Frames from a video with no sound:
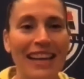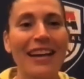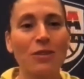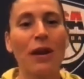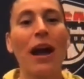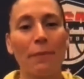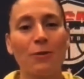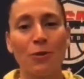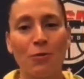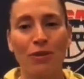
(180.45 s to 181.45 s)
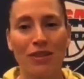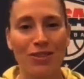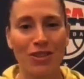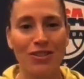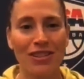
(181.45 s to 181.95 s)
And that's what happens when you this
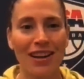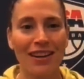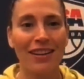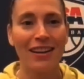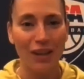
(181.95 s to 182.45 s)
jersey on.